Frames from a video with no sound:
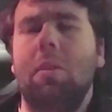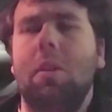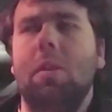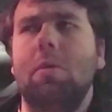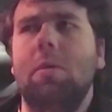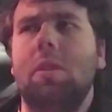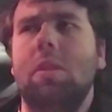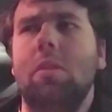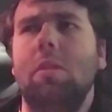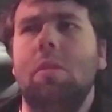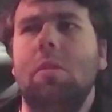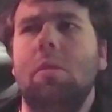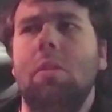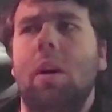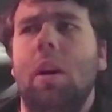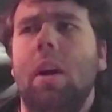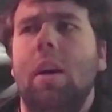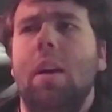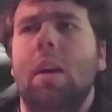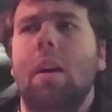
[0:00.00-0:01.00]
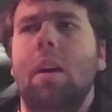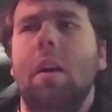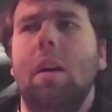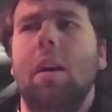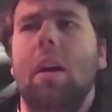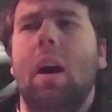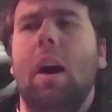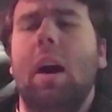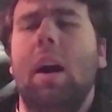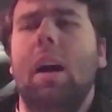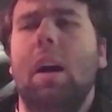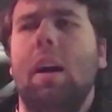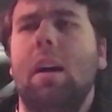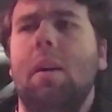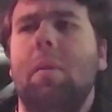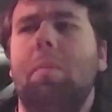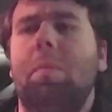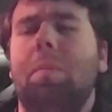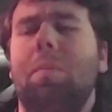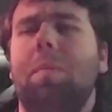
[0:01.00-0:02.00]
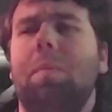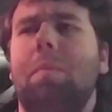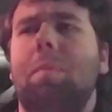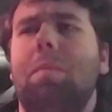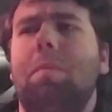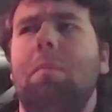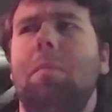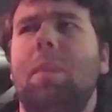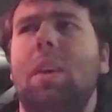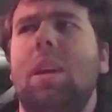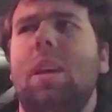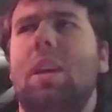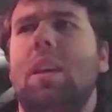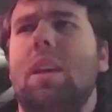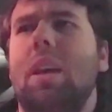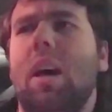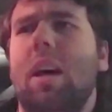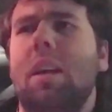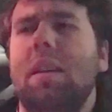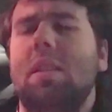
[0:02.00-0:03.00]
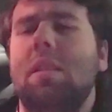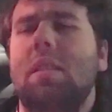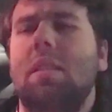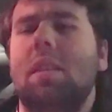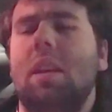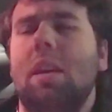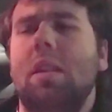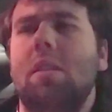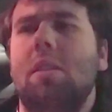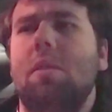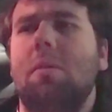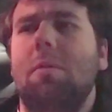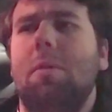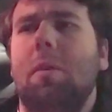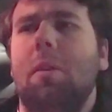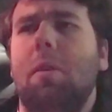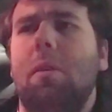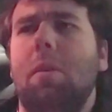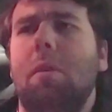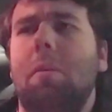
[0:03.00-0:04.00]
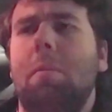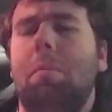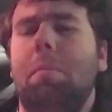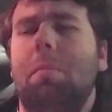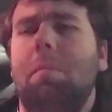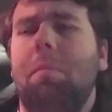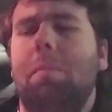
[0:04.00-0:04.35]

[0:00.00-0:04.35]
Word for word: You still uh got a sense for